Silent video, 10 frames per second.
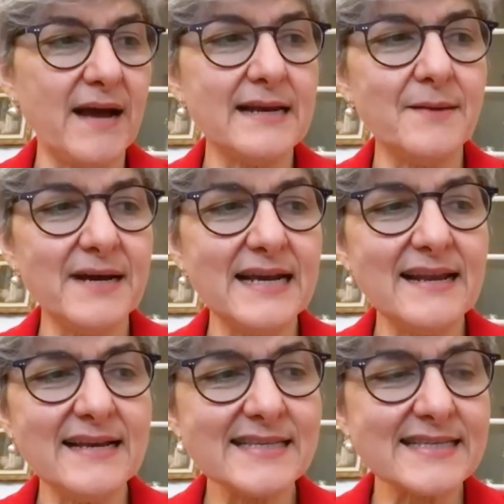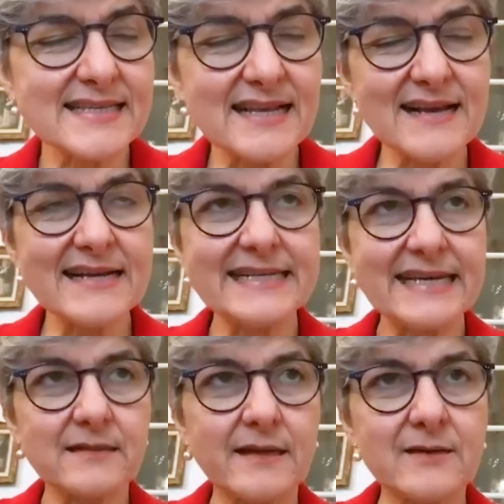My last slide
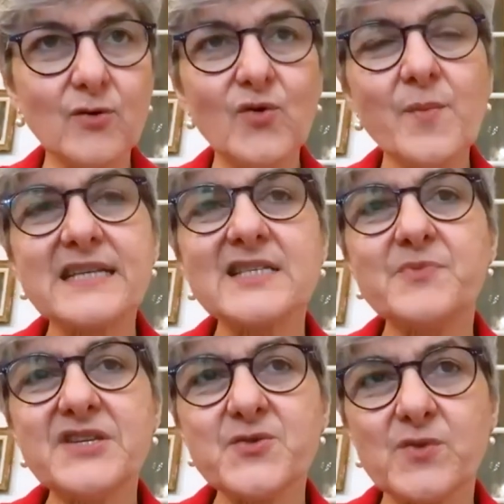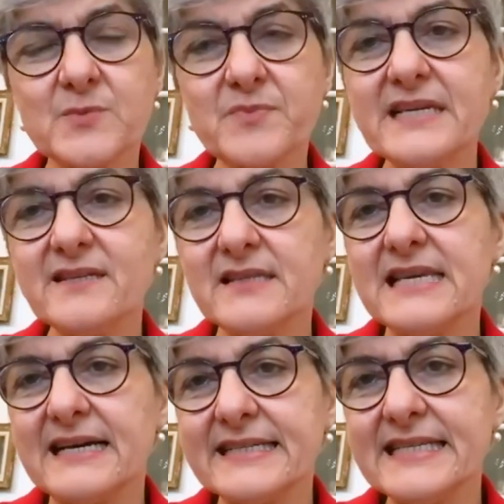and all my speech was based on
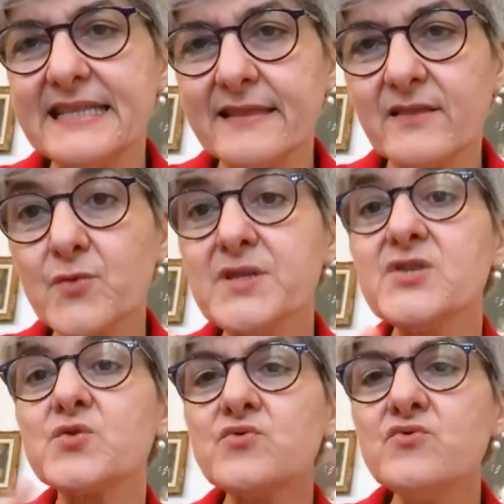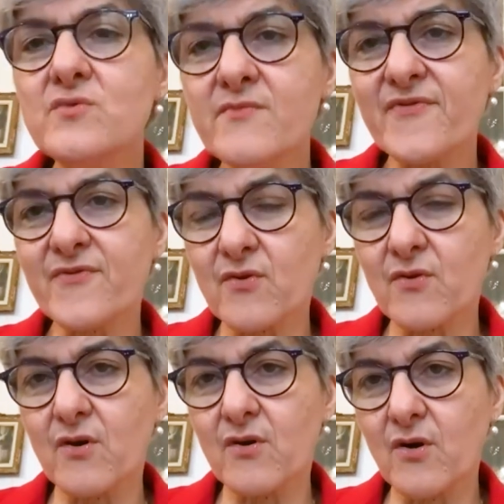the idea that there is room
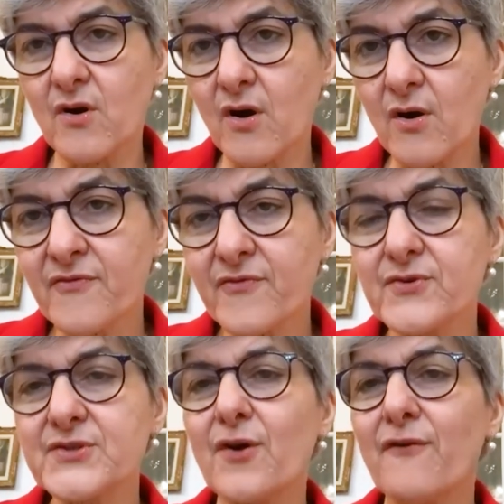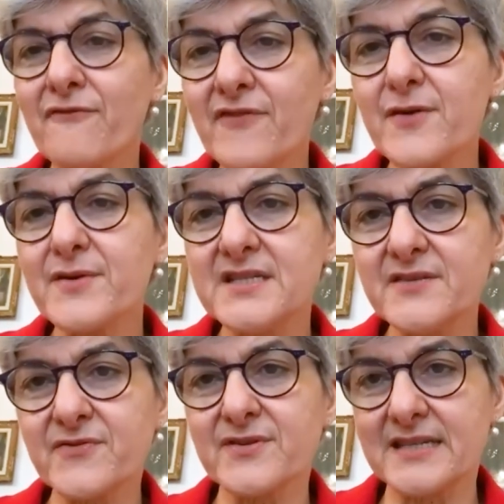for offers of very
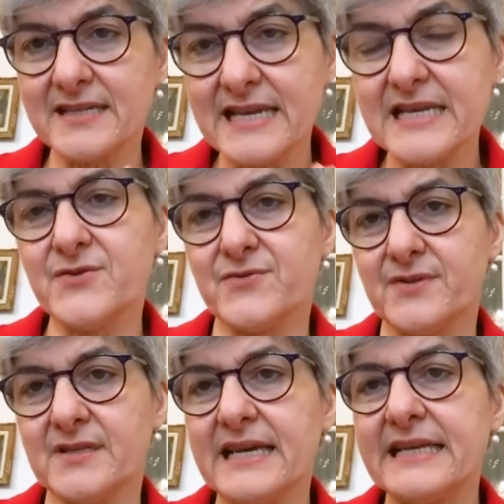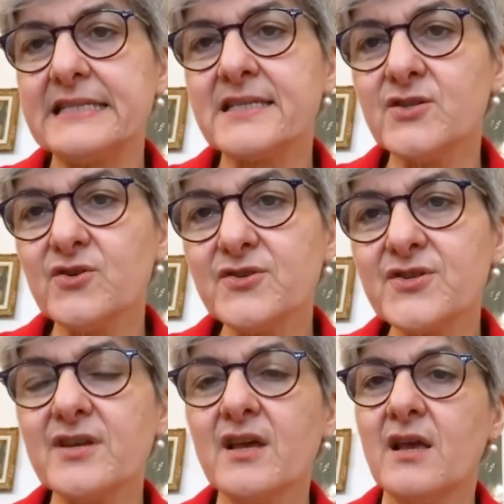different natures. And it's
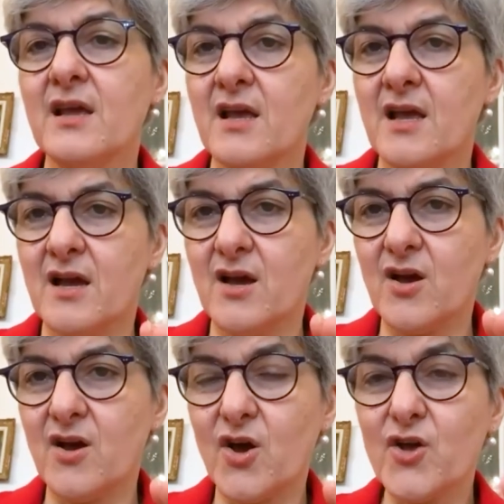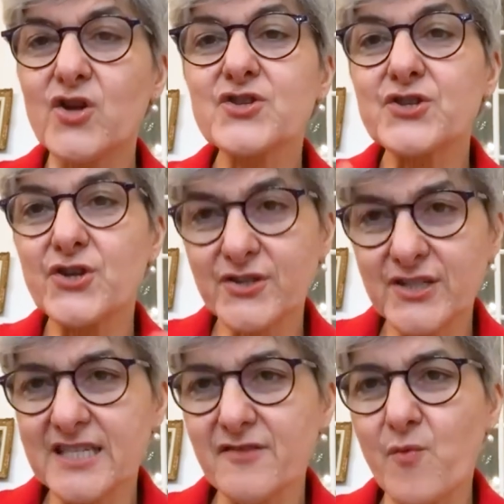not an
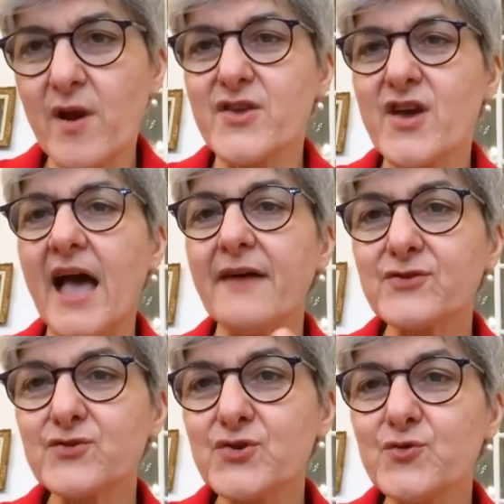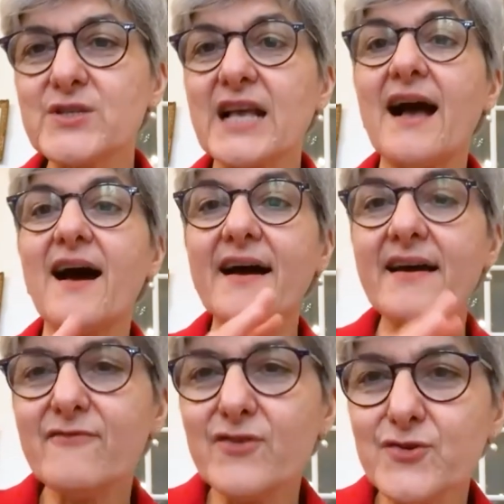alternative where you have to choose
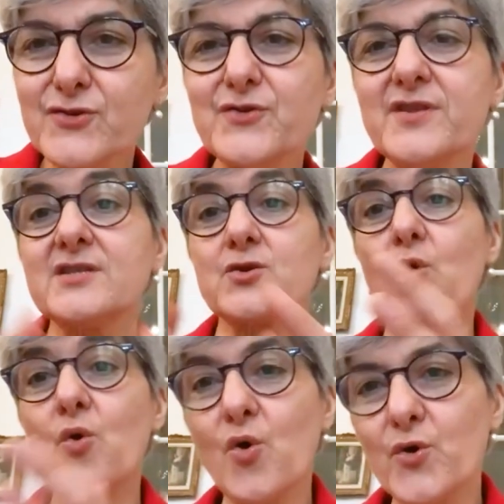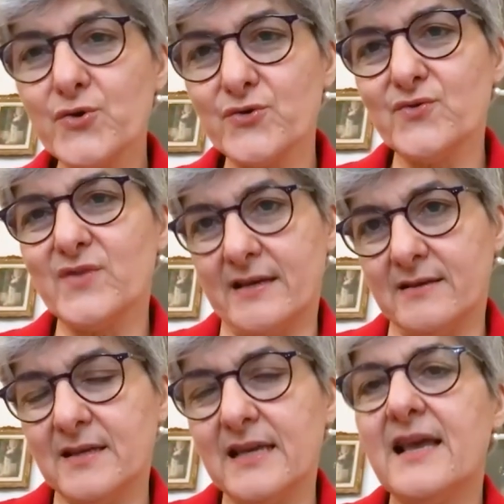either you do this or you do
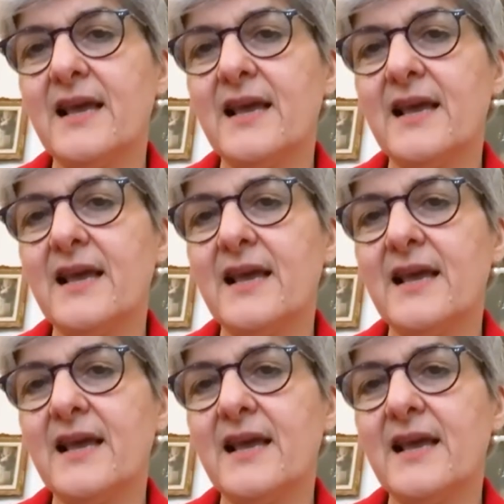that.